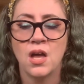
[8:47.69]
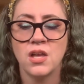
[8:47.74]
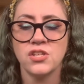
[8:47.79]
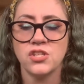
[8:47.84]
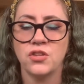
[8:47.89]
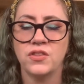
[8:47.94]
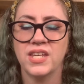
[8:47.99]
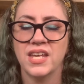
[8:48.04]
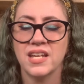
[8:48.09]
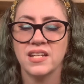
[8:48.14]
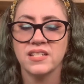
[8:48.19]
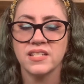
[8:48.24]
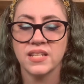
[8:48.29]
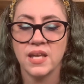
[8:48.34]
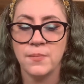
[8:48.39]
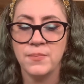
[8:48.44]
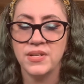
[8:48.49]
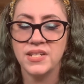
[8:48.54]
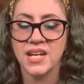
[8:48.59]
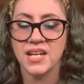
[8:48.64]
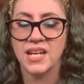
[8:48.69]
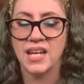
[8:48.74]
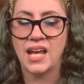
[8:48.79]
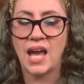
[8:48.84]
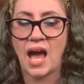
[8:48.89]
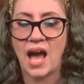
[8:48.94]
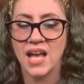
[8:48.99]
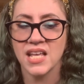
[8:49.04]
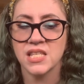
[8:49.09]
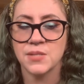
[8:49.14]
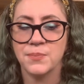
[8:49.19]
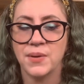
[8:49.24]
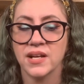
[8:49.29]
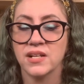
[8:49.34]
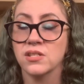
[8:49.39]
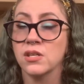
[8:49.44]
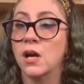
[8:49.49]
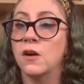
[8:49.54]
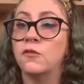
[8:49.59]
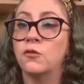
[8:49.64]
So the intimidating
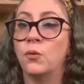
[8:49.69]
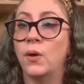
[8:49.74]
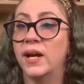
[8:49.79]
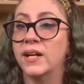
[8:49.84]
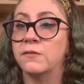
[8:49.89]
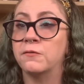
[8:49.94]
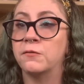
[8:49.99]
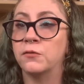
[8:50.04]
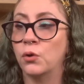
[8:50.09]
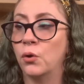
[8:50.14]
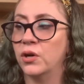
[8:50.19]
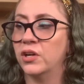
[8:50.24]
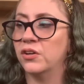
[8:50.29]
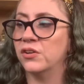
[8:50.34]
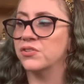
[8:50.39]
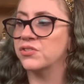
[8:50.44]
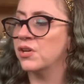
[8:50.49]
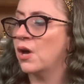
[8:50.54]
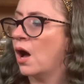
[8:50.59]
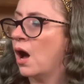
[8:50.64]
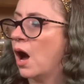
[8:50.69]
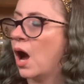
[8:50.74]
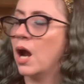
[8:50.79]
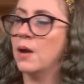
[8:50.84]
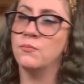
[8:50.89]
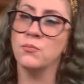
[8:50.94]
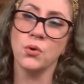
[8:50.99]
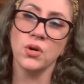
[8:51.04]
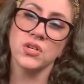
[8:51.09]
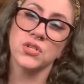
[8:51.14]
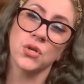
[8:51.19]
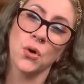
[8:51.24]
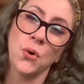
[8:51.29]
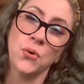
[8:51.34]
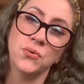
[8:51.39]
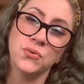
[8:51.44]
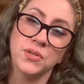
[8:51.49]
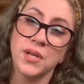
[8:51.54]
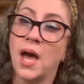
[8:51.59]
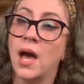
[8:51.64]
aspects of white florals are more
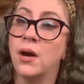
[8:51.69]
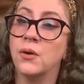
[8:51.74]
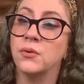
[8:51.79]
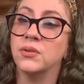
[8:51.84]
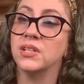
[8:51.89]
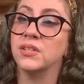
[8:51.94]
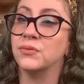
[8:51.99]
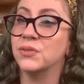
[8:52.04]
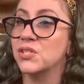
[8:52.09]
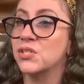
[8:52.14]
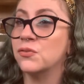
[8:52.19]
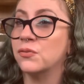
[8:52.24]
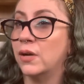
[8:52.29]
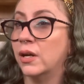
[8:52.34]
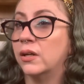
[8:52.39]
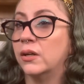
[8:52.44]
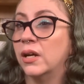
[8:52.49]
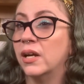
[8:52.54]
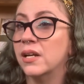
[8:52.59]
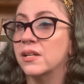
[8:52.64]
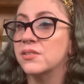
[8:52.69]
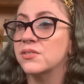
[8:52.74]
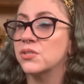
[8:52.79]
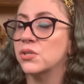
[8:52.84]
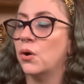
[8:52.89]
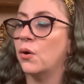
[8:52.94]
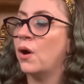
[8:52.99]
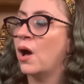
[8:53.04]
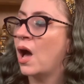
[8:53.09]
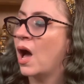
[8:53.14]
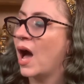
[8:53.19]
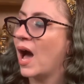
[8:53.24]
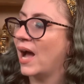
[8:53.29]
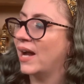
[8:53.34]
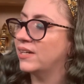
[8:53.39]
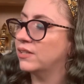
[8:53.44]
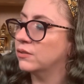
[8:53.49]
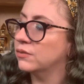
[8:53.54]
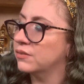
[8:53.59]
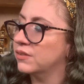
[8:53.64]
toned down in this fragrance, so
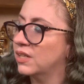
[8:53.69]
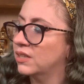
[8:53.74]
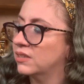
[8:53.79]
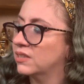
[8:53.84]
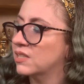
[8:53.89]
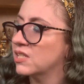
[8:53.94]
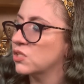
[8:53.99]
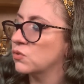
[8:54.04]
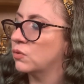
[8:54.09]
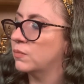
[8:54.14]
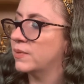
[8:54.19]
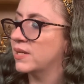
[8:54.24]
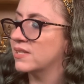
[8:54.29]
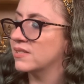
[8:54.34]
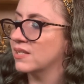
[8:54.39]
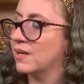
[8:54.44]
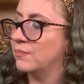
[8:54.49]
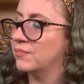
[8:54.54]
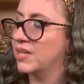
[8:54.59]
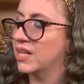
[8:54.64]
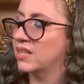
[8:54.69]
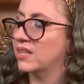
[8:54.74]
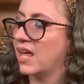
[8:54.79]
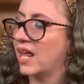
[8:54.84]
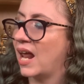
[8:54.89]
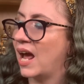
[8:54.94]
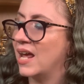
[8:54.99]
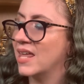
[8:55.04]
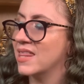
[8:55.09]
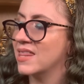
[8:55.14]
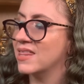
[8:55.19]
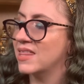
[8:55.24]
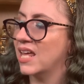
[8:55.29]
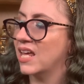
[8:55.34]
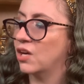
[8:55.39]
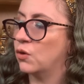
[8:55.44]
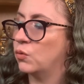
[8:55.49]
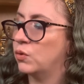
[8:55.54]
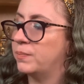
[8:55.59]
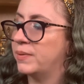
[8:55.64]
I don't think that this would be something that I
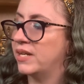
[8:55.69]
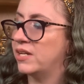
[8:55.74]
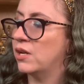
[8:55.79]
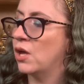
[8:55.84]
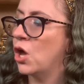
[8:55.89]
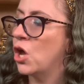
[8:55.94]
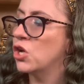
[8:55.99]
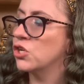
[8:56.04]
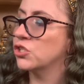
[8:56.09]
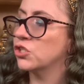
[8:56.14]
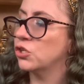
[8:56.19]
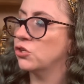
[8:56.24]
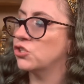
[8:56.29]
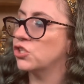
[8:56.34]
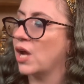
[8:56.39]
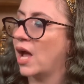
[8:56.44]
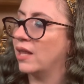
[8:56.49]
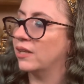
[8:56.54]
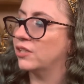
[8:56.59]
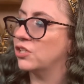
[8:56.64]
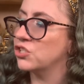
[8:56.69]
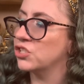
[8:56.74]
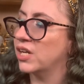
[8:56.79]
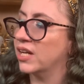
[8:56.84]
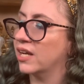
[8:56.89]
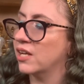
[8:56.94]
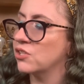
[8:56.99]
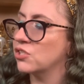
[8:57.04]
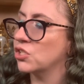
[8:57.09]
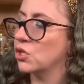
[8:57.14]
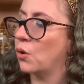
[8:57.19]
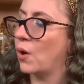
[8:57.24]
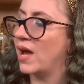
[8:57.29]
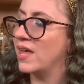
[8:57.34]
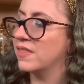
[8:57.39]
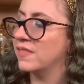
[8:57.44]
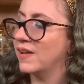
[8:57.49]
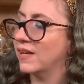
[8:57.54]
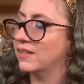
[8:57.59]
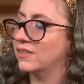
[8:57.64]
think would be too challenging, and so I
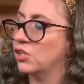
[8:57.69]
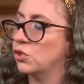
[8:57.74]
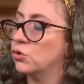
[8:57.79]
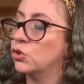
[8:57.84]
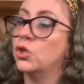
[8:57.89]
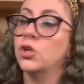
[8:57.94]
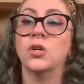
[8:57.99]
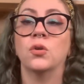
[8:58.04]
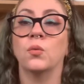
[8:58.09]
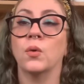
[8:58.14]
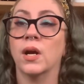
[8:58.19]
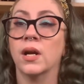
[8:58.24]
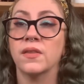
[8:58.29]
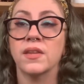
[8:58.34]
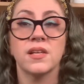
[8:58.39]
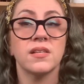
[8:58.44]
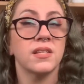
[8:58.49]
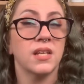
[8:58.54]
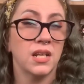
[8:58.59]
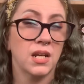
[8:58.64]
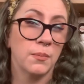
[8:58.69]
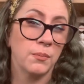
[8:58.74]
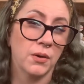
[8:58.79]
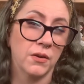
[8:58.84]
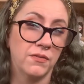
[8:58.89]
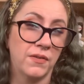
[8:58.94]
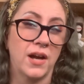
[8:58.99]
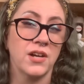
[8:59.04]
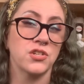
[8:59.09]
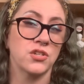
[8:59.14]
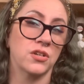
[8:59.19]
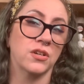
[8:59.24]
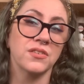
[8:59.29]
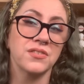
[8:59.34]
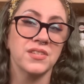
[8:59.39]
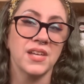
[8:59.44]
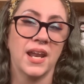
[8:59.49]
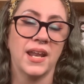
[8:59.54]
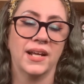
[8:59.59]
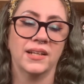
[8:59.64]
think that you could wear this in a professional
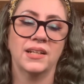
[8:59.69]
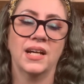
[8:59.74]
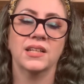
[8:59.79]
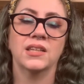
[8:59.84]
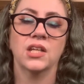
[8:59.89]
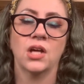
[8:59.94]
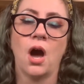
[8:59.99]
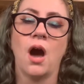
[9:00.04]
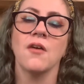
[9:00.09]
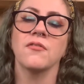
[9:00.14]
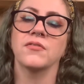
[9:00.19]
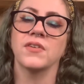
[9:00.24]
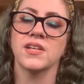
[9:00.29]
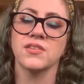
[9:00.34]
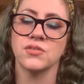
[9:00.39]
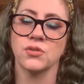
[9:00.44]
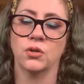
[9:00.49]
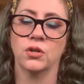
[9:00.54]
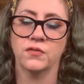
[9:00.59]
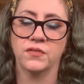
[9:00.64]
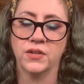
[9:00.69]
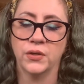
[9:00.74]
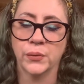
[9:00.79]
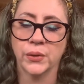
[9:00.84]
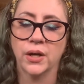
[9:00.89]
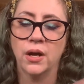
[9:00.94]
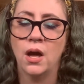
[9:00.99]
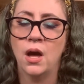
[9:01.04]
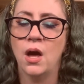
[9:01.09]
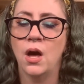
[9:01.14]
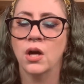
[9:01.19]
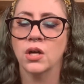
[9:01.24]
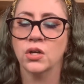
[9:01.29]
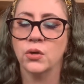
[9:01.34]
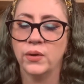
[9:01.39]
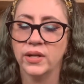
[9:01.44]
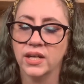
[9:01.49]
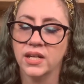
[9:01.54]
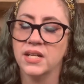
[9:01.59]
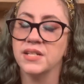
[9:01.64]
setting like the office, or if you were
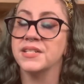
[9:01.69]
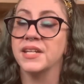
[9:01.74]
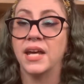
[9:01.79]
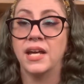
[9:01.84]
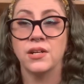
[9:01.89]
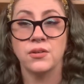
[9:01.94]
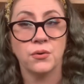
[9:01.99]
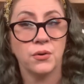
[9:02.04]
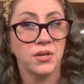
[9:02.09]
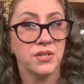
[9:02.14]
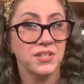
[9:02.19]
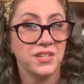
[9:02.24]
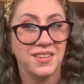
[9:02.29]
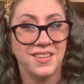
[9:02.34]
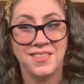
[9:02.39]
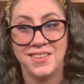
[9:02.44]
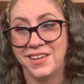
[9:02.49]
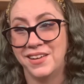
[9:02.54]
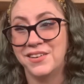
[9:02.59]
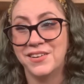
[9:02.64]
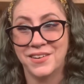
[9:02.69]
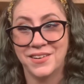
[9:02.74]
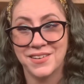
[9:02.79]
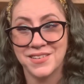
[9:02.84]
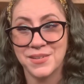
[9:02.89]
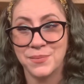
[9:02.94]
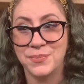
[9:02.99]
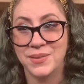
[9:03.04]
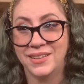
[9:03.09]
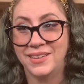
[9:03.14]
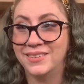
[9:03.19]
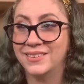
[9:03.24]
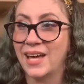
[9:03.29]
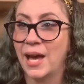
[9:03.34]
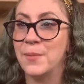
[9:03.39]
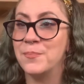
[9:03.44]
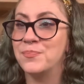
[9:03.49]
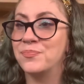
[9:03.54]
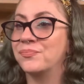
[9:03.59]
going on a date or to the theater or something like that.